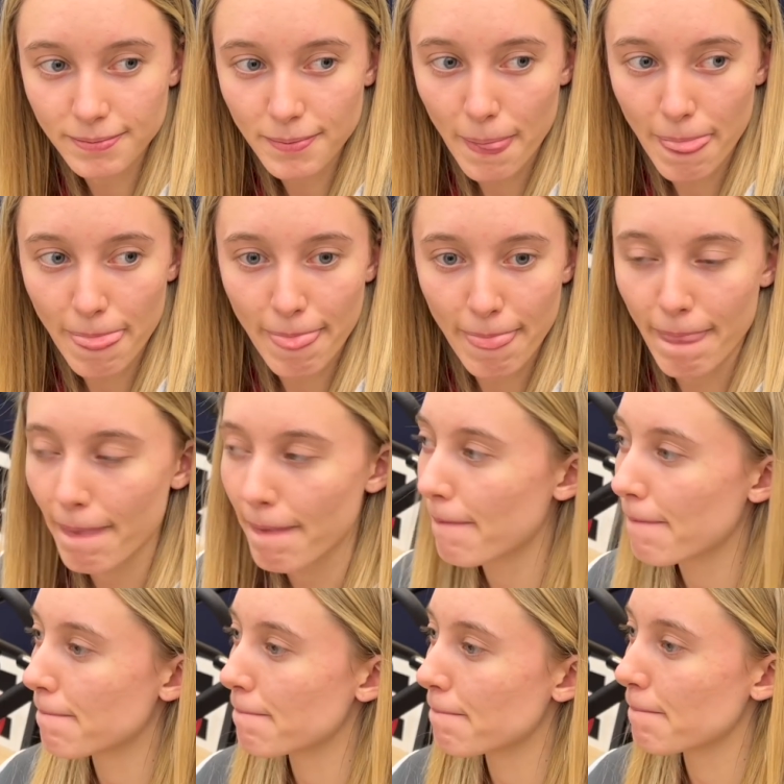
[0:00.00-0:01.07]
Is there
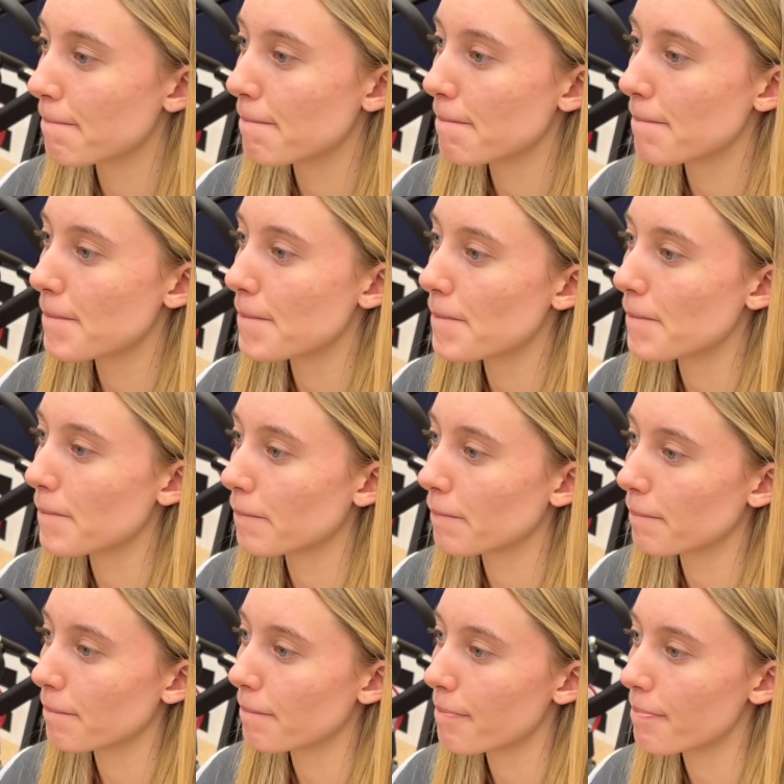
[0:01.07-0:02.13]
any extra
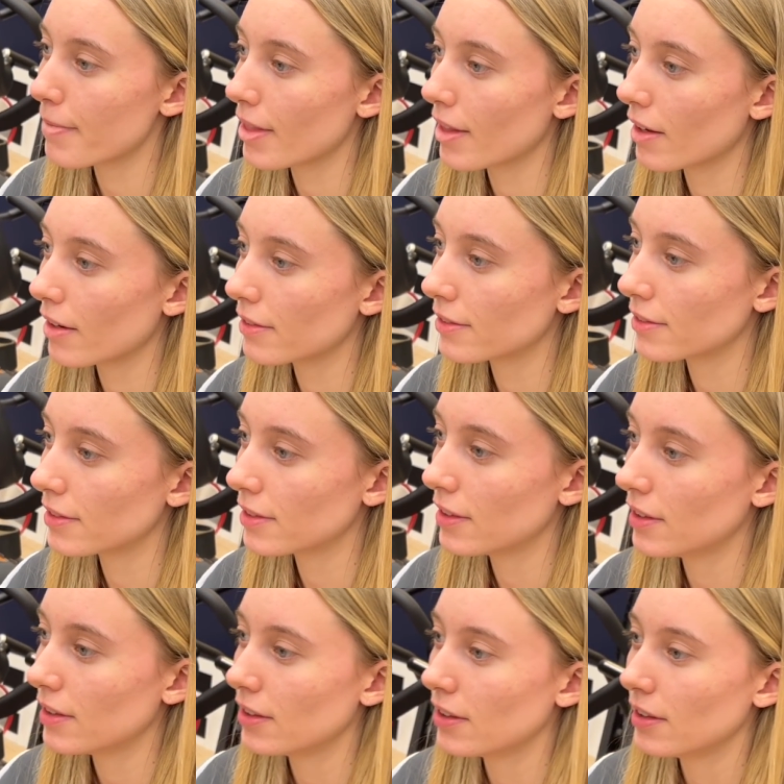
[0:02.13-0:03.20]
motivation to get to the
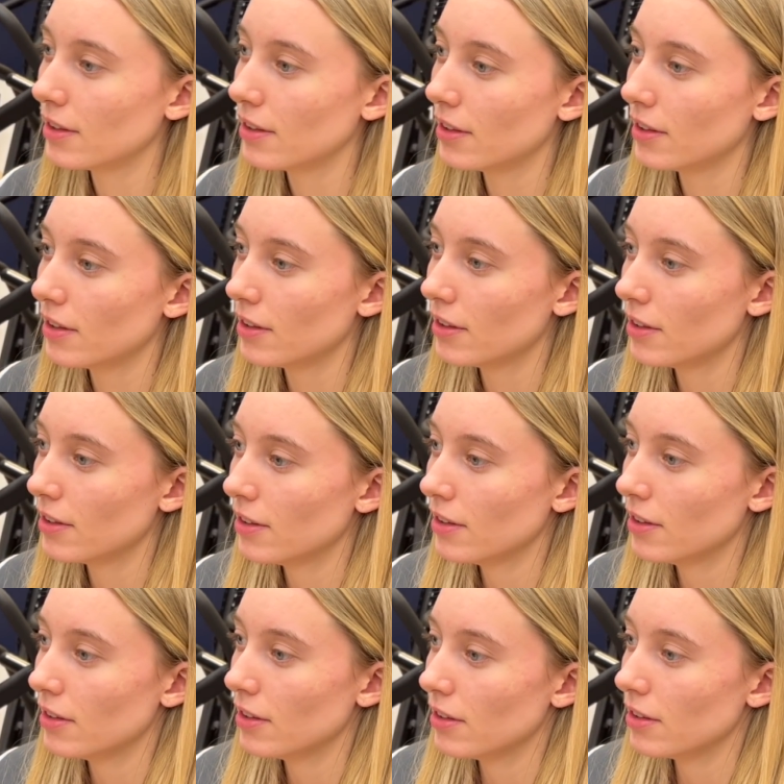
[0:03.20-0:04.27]
final four because
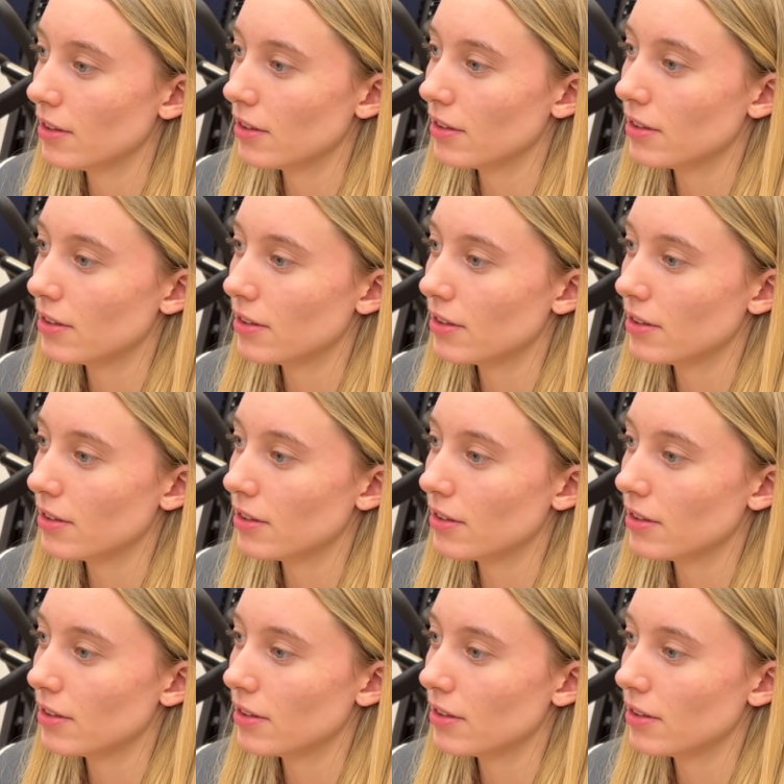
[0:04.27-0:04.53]
it is in